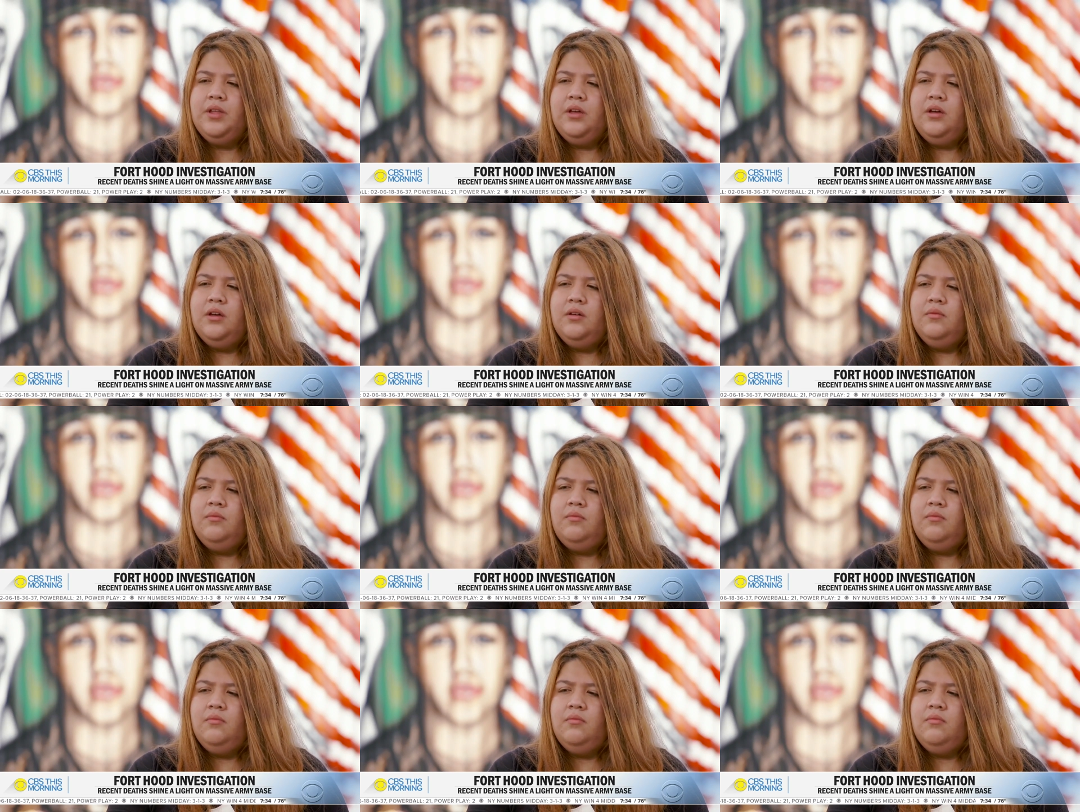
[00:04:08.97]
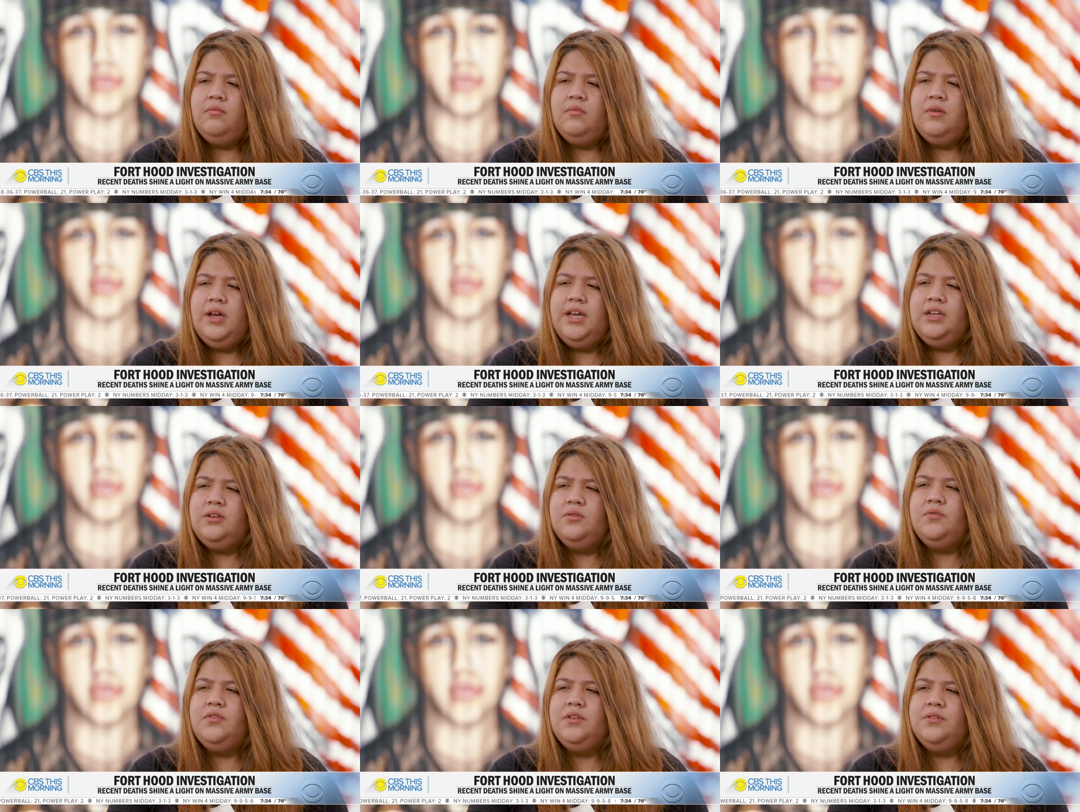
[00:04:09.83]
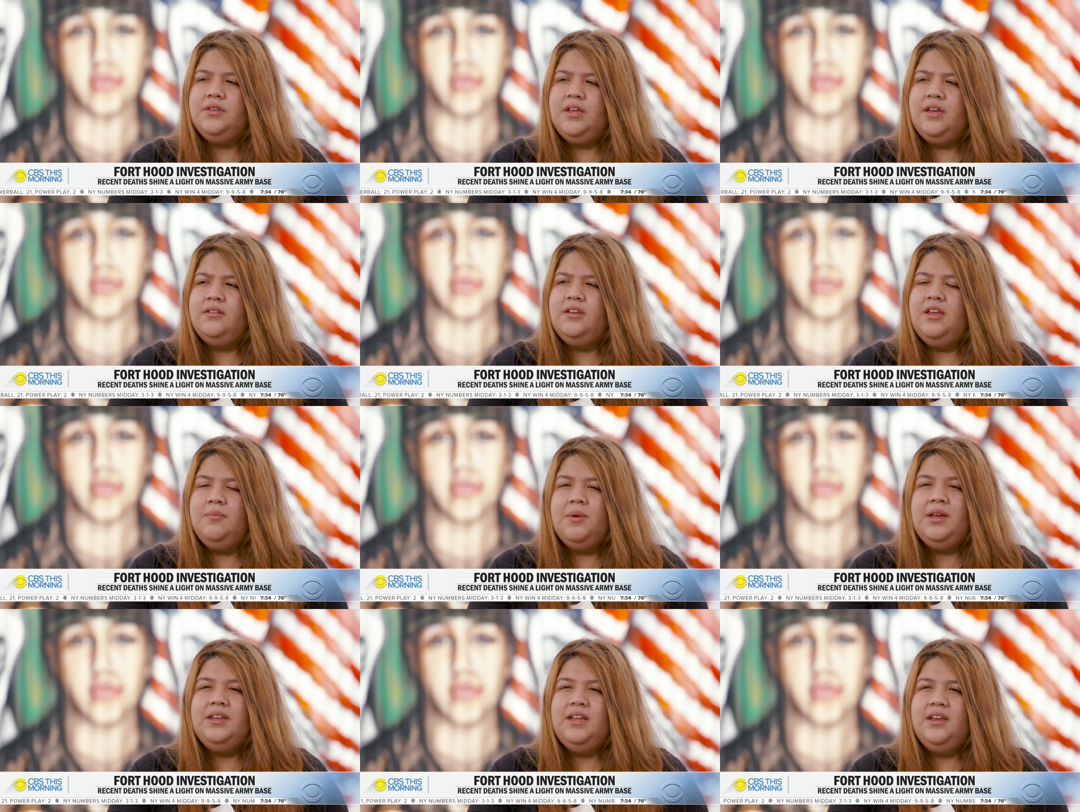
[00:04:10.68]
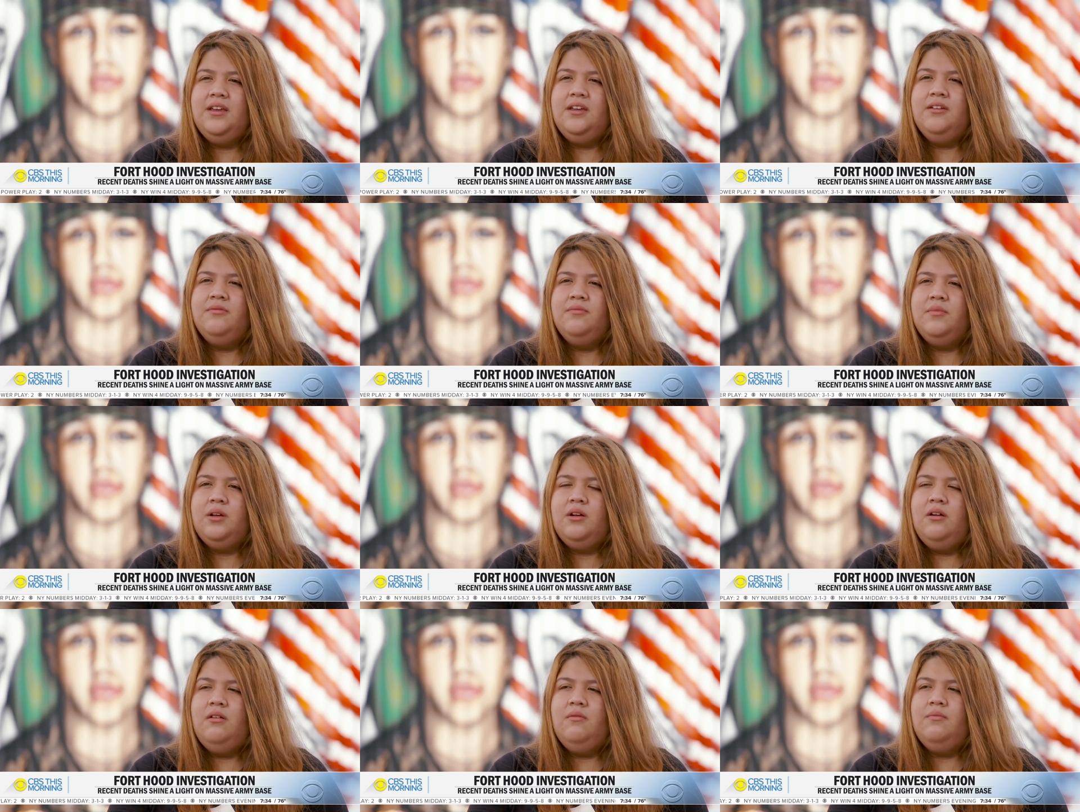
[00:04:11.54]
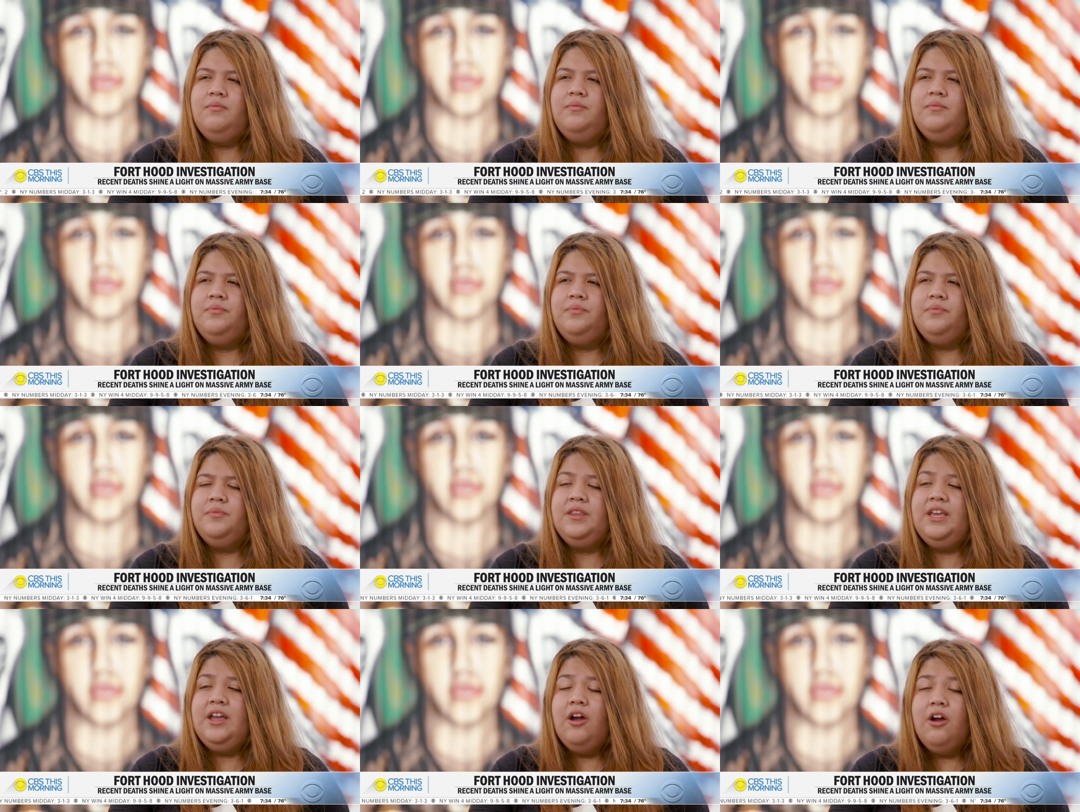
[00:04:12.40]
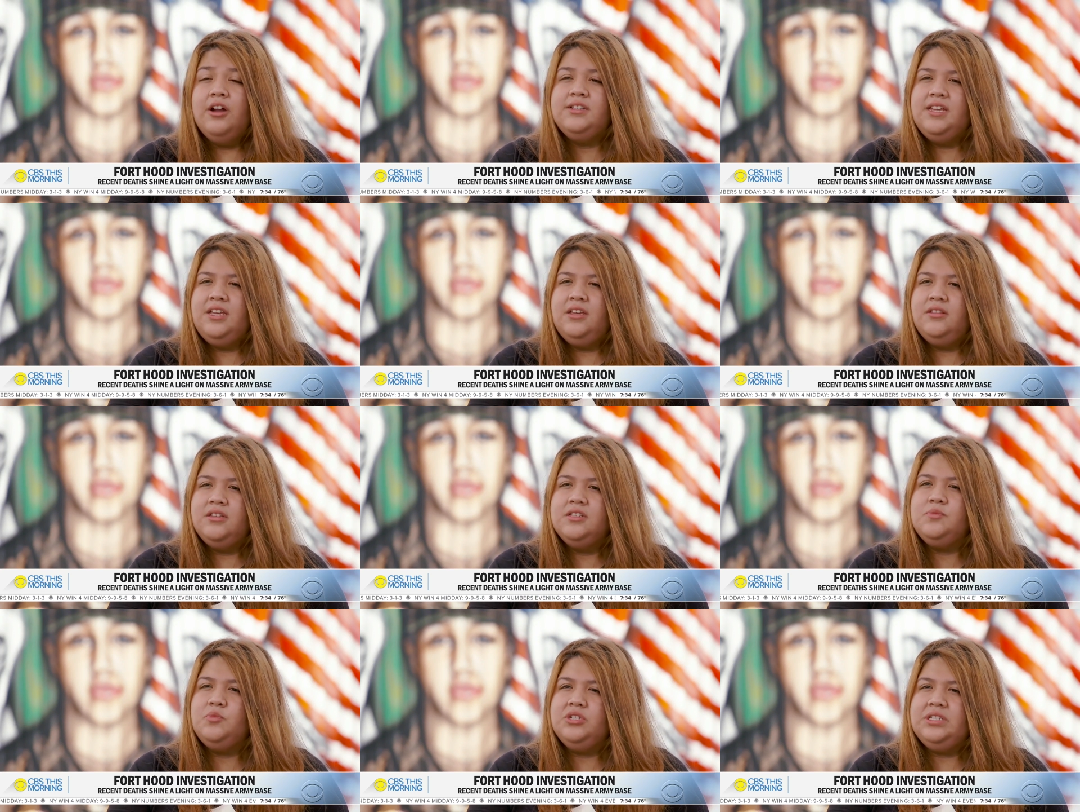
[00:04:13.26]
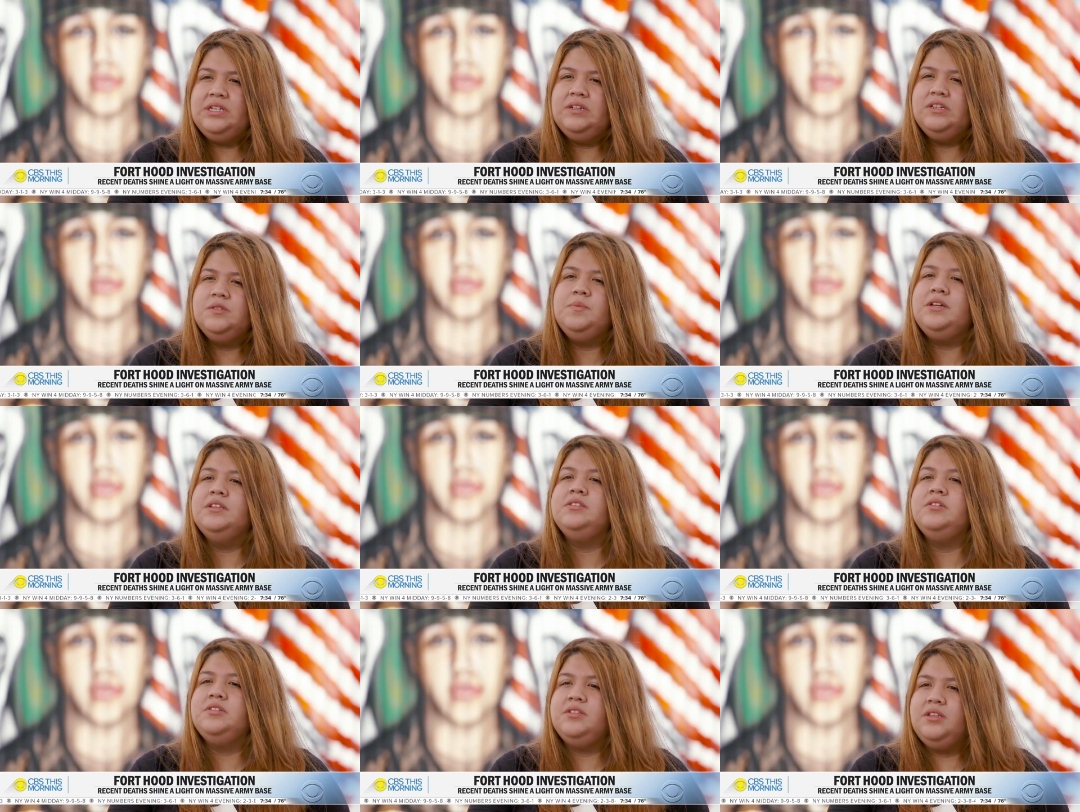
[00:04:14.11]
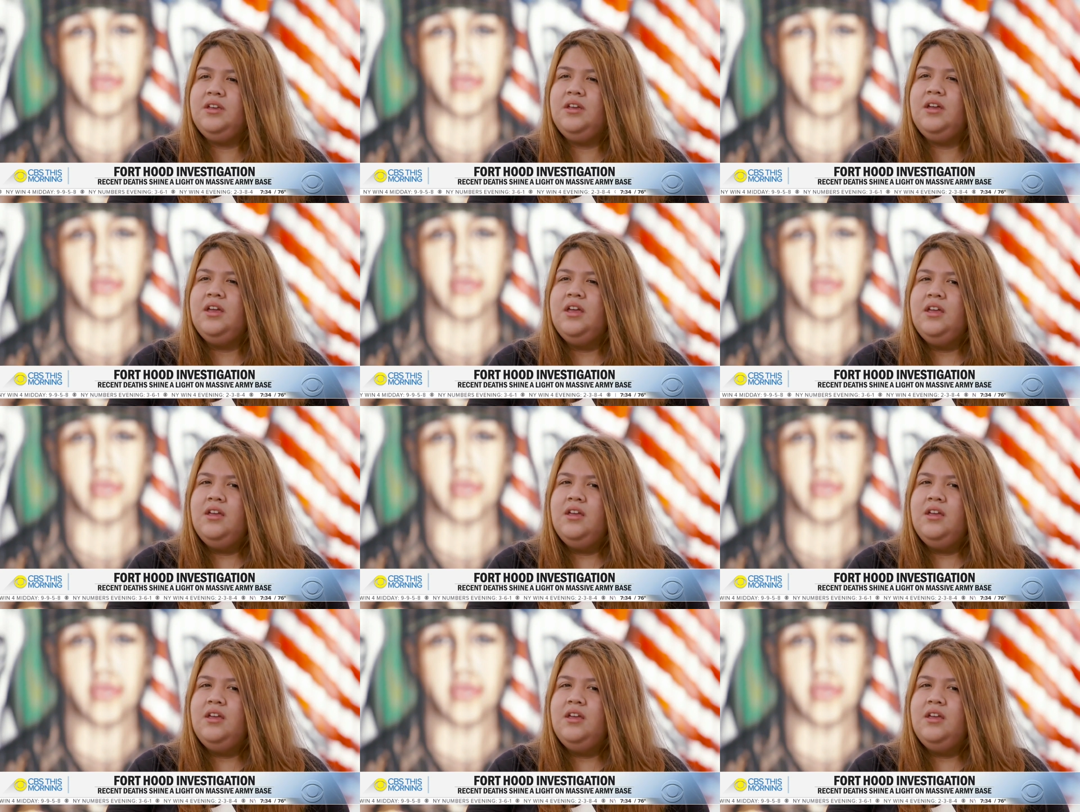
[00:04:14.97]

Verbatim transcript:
Speaker 1: I do feel that day by day they are taking this more serious because they're seeing